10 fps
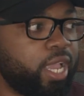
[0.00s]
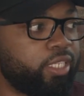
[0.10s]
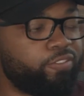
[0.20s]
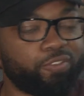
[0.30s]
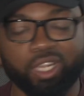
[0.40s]
And
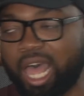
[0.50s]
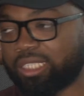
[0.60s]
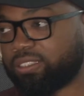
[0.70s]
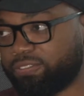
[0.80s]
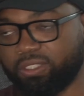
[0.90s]
the
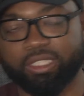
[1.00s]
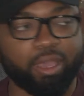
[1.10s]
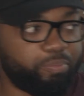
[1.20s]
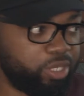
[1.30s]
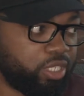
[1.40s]
philosophy
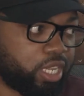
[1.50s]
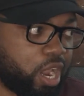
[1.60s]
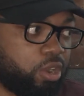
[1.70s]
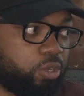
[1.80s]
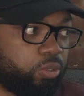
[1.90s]
that Pete
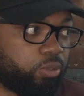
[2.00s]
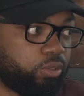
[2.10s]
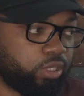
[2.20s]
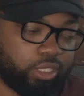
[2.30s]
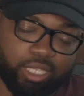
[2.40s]
Carroll,
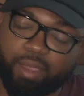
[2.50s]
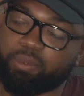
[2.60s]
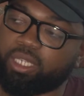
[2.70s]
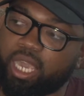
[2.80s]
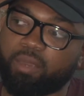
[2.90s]
the type
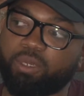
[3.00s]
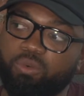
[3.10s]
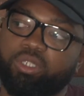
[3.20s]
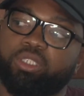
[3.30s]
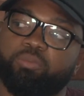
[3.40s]
of game he
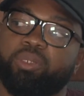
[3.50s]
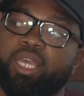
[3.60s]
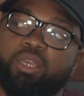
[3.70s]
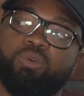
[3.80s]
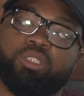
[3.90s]
wants to
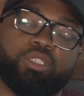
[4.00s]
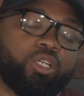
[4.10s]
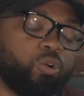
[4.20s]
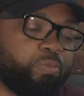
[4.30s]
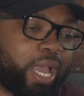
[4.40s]
play, he wants to
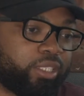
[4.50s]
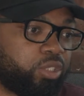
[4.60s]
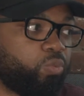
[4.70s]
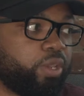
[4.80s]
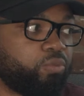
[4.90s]
go back
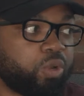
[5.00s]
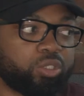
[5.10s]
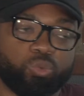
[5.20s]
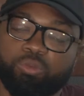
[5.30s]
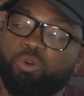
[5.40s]
to when
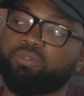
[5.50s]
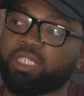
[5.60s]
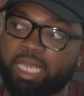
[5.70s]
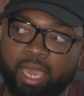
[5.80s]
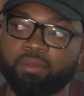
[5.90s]
Russ was more of a
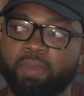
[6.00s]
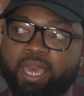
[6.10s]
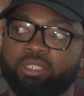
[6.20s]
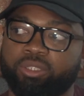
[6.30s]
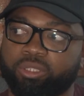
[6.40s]
game
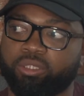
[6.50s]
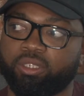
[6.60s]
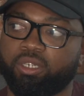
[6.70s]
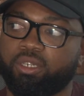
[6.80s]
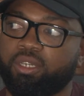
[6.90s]
manager.
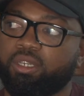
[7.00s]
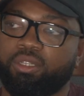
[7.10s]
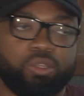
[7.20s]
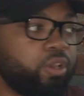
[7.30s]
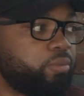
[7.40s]

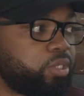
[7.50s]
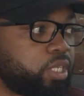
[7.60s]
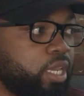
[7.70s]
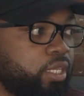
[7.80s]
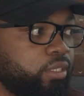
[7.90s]
You know what I'm
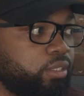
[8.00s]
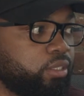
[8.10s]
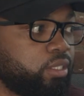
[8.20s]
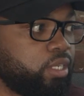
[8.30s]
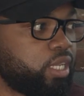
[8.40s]
saying?
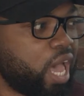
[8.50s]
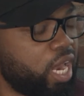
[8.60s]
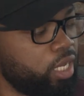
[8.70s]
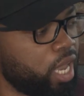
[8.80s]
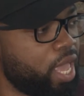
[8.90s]

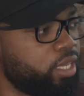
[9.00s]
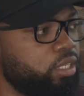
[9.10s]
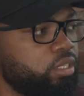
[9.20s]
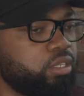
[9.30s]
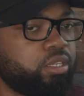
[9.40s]
Kind of like
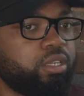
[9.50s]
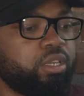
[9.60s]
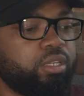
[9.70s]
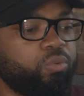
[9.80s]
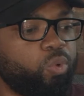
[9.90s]

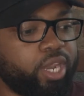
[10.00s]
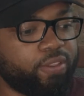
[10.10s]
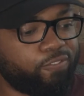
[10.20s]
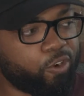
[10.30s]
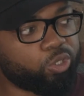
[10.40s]
when they
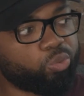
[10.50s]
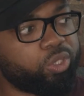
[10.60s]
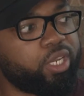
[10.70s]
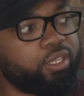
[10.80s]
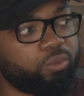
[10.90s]

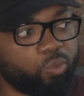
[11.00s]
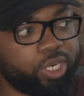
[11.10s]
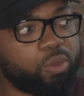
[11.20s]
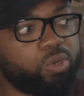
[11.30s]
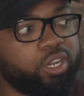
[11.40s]
won
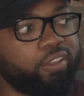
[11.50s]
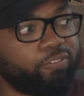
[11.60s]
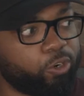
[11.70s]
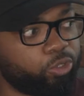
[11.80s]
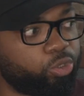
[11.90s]
their
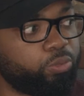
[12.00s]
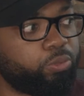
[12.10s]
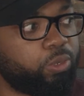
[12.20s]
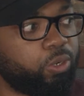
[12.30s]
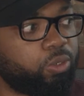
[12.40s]
first Super
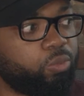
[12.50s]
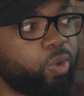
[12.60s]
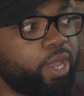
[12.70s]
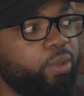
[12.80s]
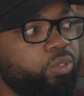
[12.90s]
Bowl,
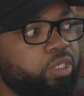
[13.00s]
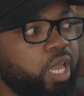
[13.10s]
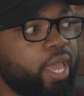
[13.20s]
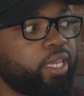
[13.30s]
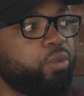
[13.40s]
where it was
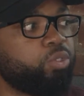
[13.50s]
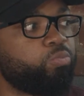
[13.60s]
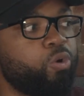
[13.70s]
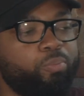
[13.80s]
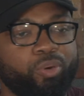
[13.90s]
like, it was
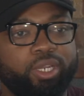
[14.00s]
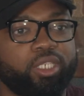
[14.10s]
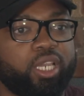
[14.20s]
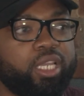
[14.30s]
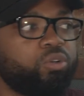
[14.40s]
more
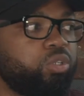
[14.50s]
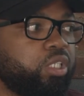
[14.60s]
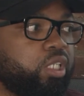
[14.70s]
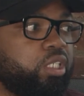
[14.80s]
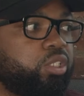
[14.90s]
predicated on the
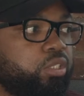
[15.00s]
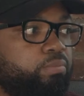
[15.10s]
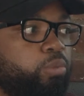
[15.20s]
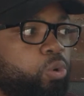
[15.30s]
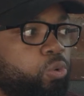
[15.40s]
Legion
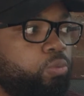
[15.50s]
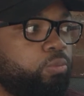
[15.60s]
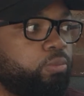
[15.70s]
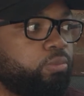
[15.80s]
of Boom.